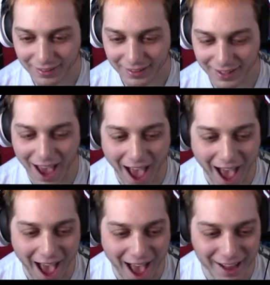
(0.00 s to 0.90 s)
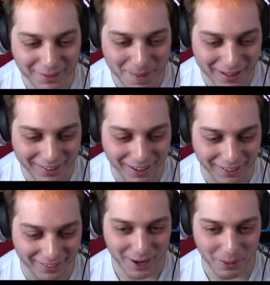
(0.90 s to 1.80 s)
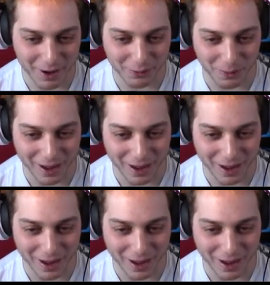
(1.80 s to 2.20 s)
Oh! Yes, missiles! Now, where's